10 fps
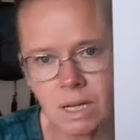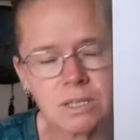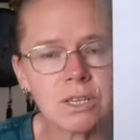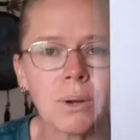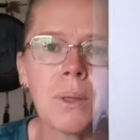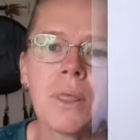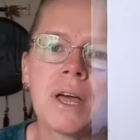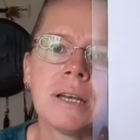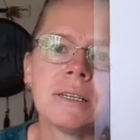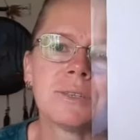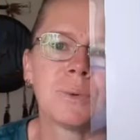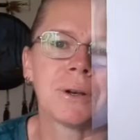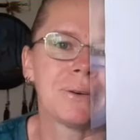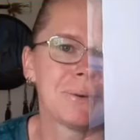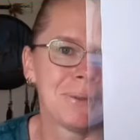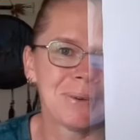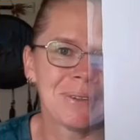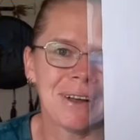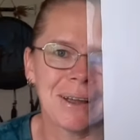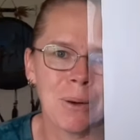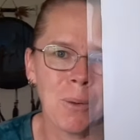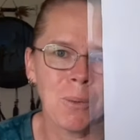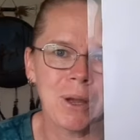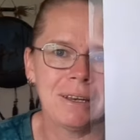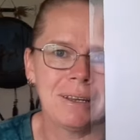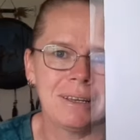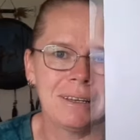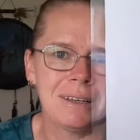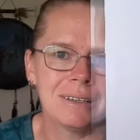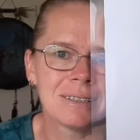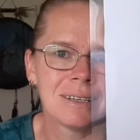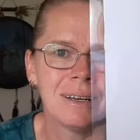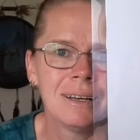So that is what it'll look like when it is